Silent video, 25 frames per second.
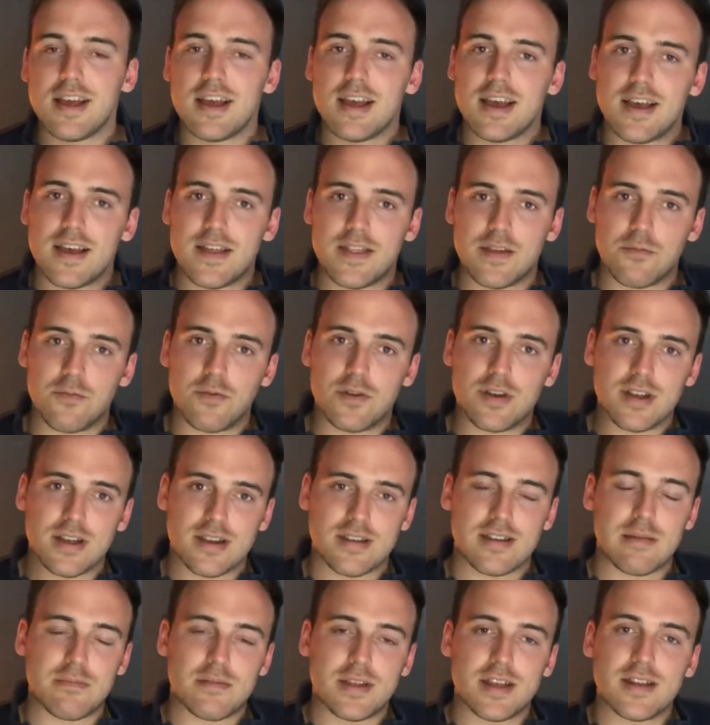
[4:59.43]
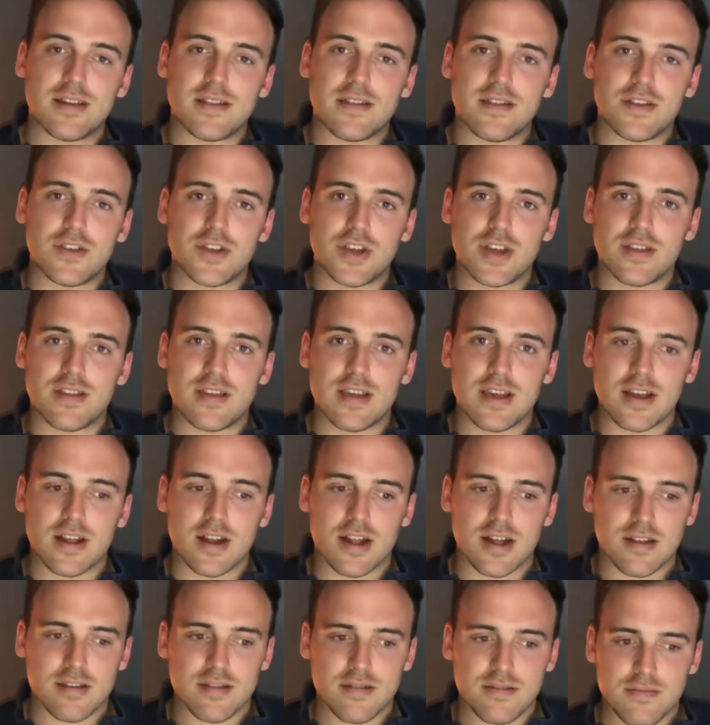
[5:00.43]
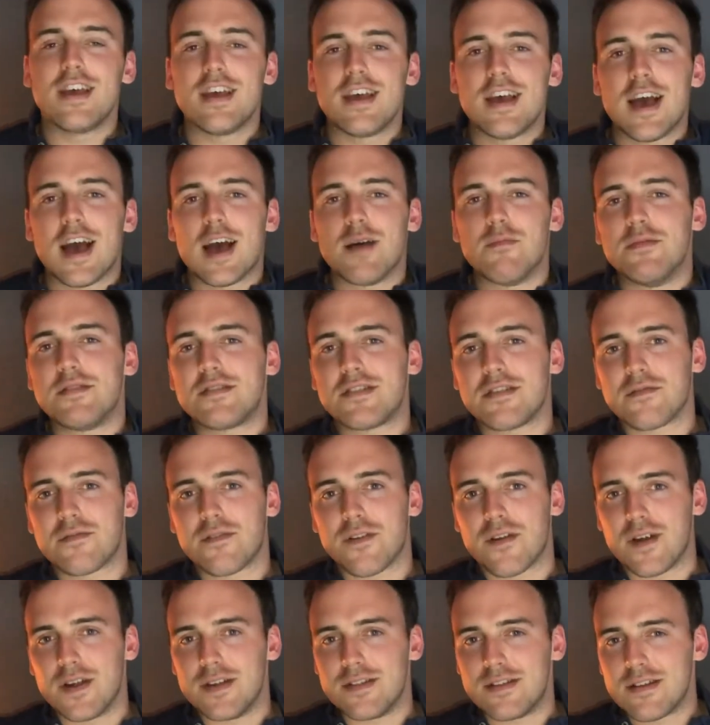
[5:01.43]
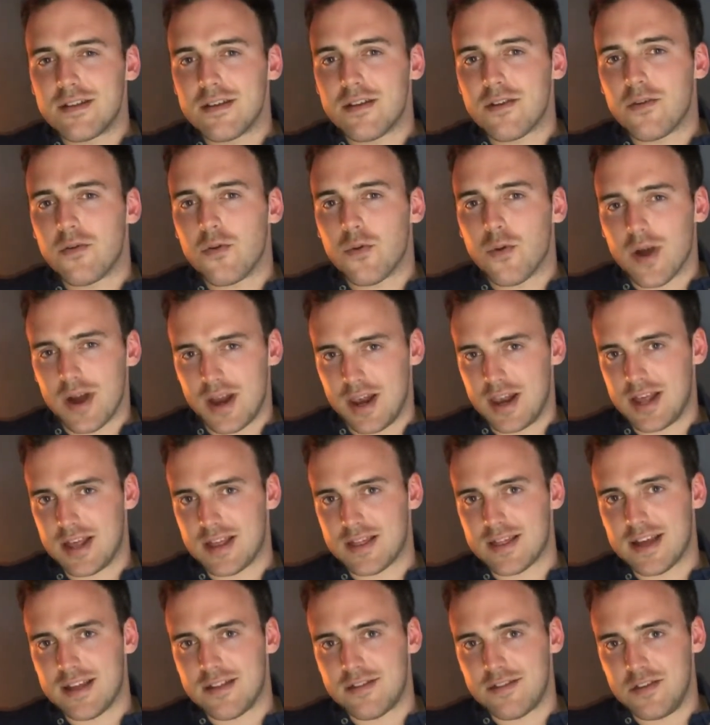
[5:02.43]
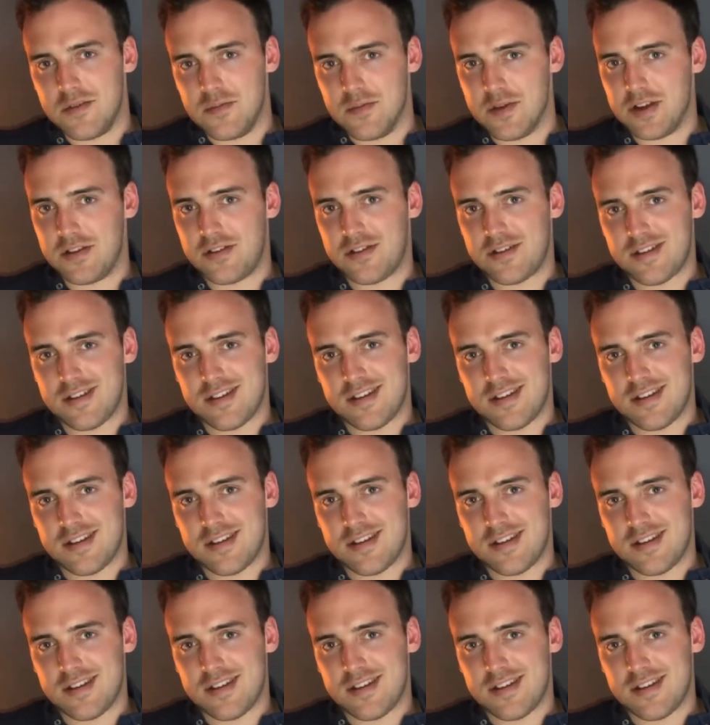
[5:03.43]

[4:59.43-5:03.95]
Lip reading: and they wouldn't accept it into the GT class. And Mr. Ferrari didn't quite like that too much.